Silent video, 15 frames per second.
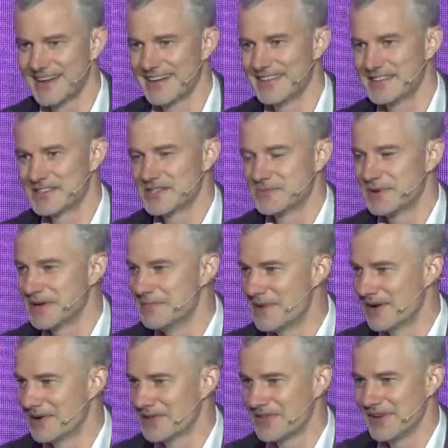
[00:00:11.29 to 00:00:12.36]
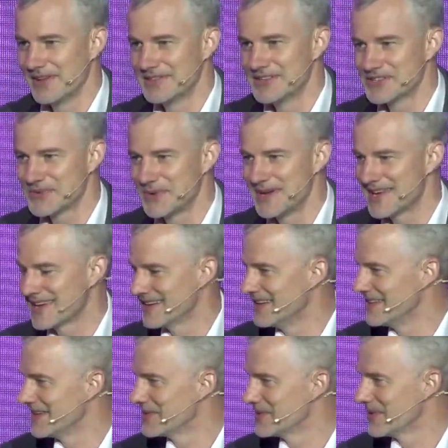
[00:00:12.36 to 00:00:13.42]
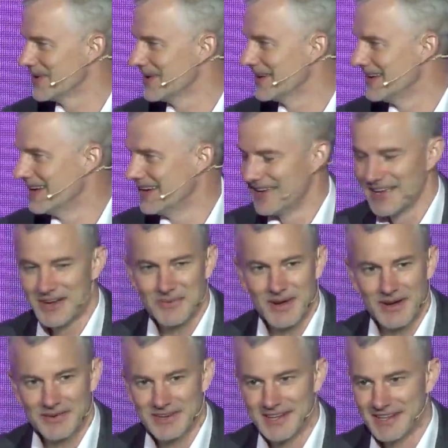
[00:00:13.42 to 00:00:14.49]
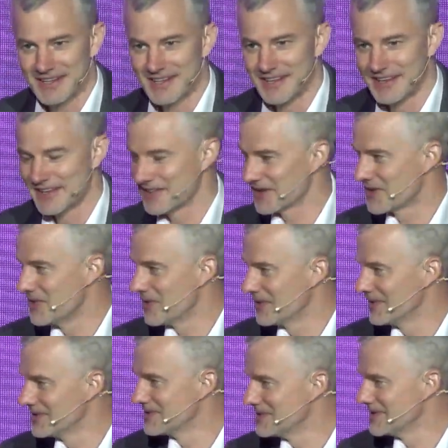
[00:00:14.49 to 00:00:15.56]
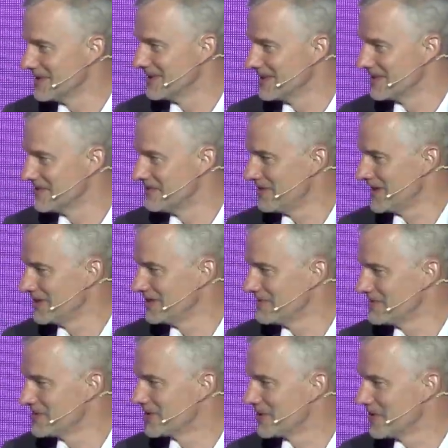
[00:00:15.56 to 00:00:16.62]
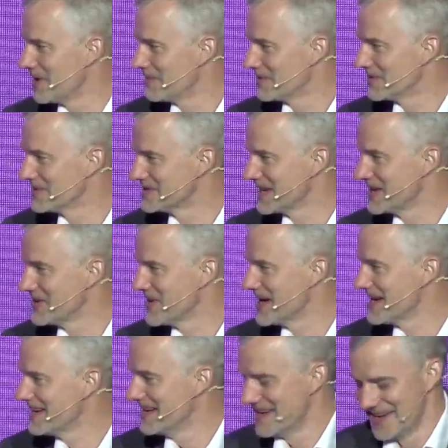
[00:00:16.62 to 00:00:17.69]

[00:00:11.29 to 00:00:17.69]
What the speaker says: This has been a marathon this week, and I think we're rounding the corner to the final few kilometers anyway.